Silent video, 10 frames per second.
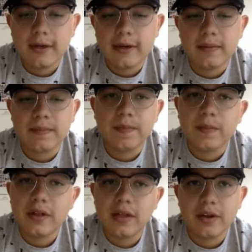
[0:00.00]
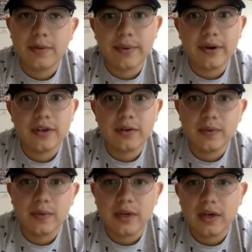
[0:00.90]
Nothing compared
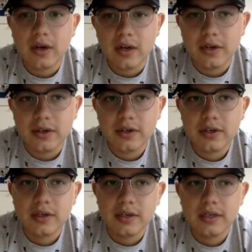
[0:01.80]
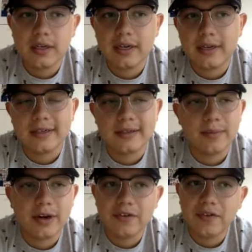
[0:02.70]
to in college. As a
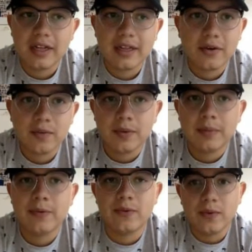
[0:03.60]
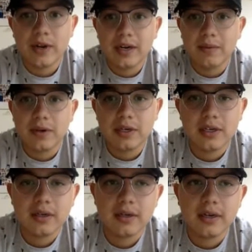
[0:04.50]
matter of fact, I don't remember reading
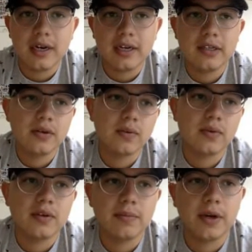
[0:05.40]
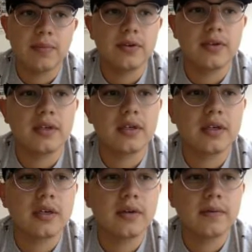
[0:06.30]
much in high school about music.
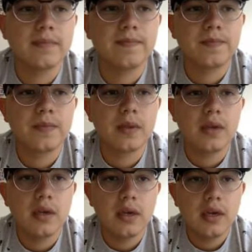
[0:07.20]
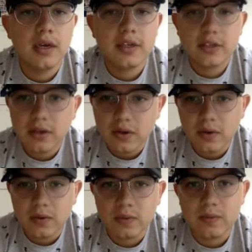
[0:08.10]

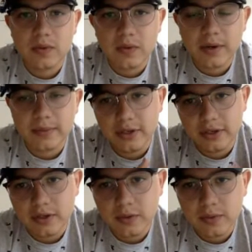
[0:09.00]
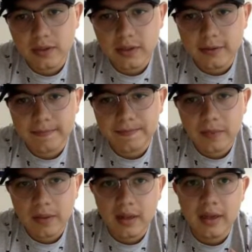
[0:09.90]
So I'm gonna use
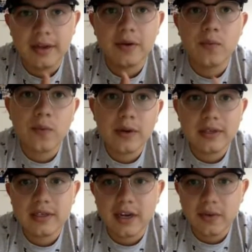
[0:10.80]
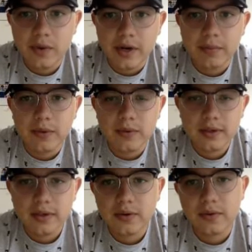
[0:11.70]
like sight reading
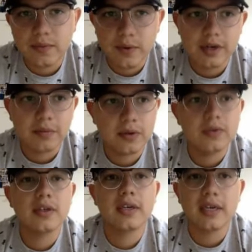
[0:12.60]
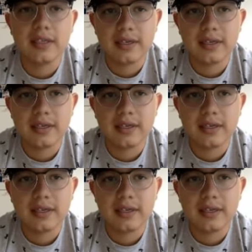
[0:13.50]
music or reading music